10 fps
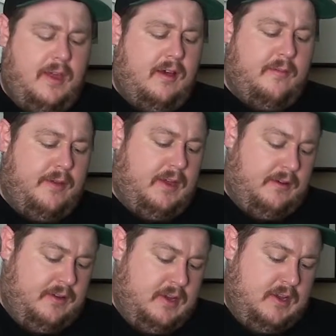me up,
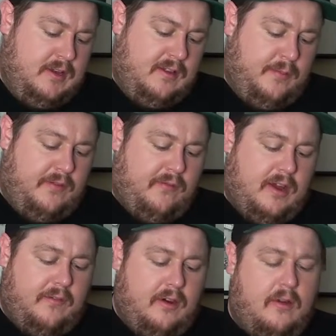man. It's been
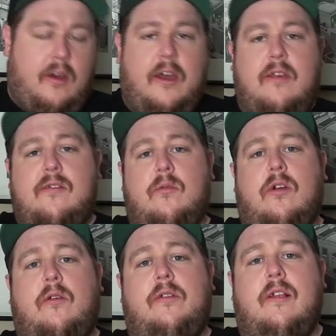forever. I used to
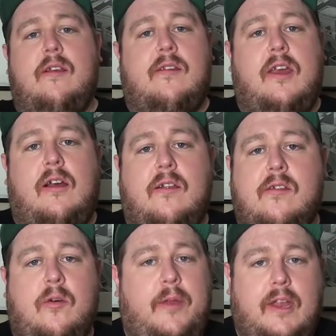work with the Disc King on
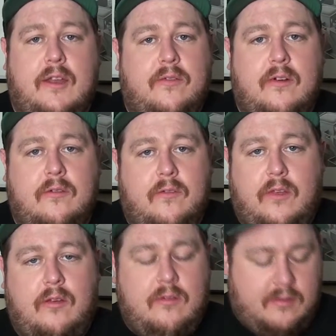so many different
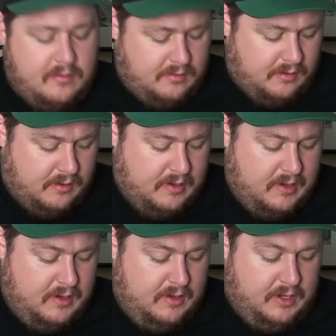reviews
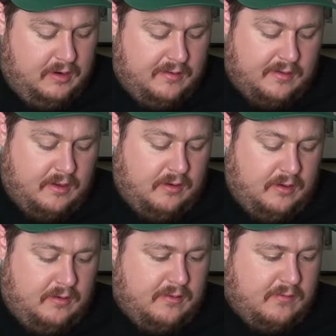years ago.
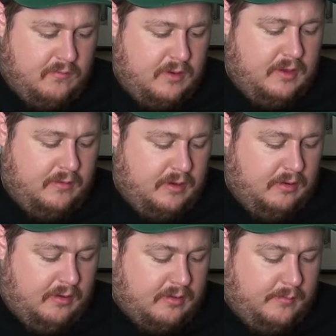He was really, really
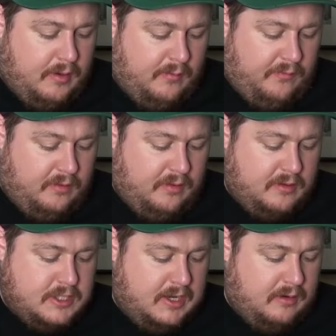awesome, helpful to
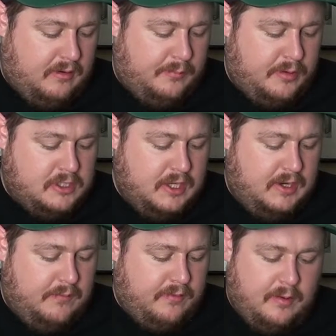the channel. I
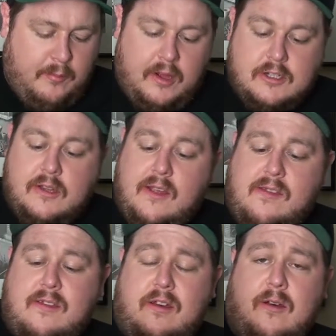appreciate him very much.
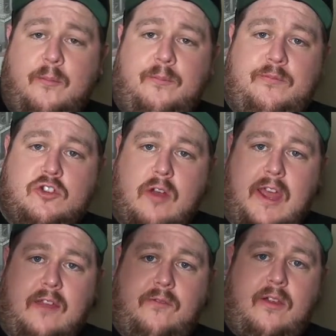This is a
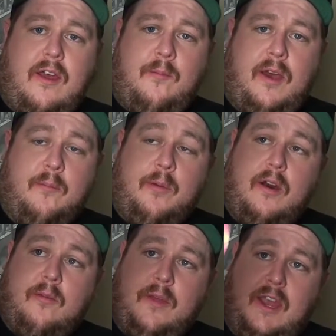Dragonfly by
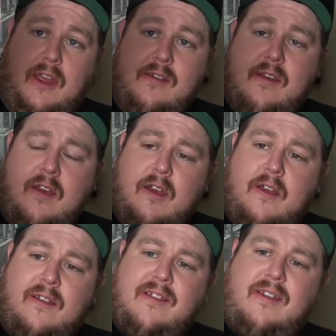Bug Minis.
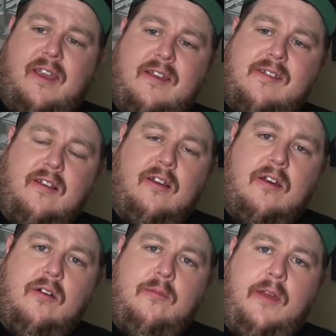This is like a
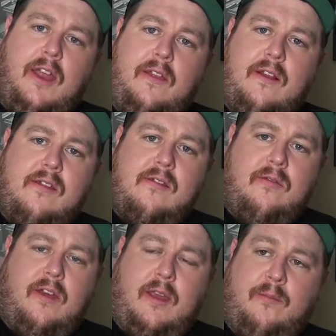silicone mini
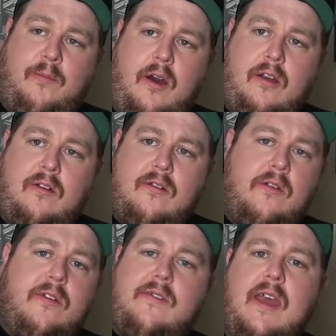that's like bonkers
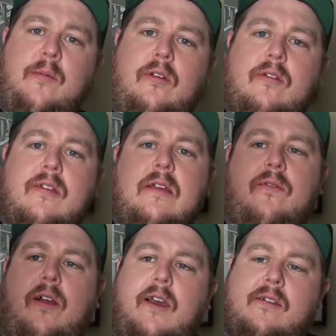overstable. This thing
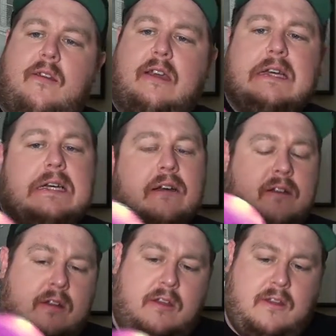flies like a
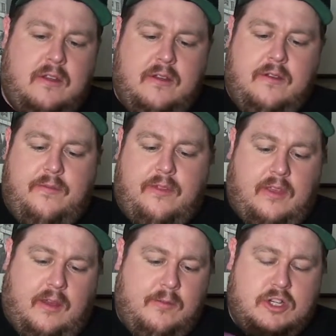
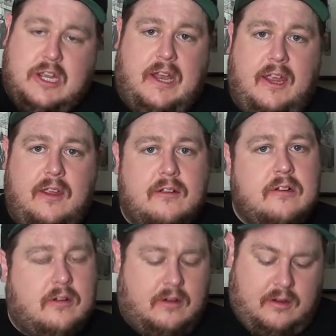machete
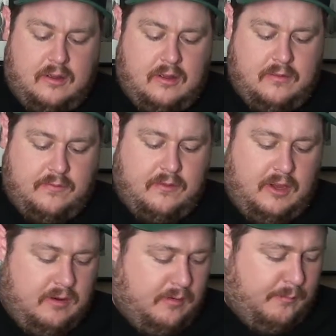or
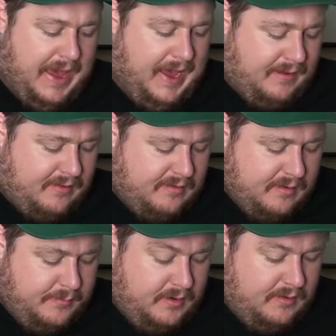you know, a Max or
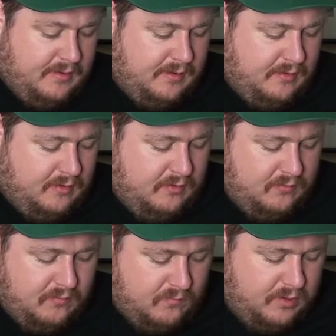something. It's
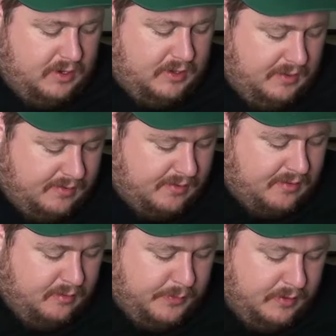really
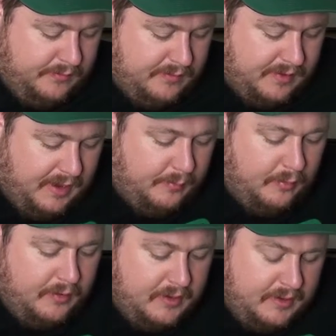stupid
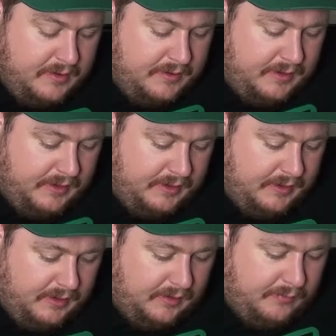overstable and
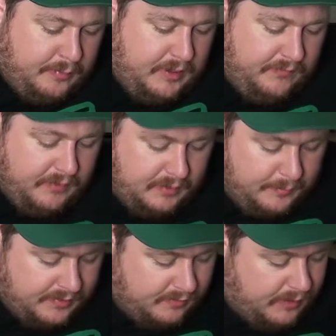pretty fun to
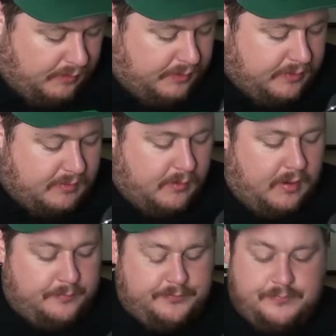mess around with as
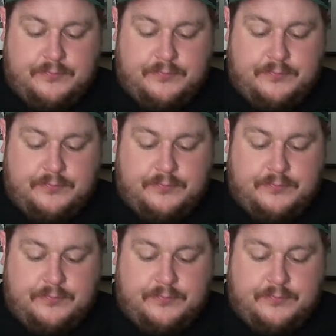well.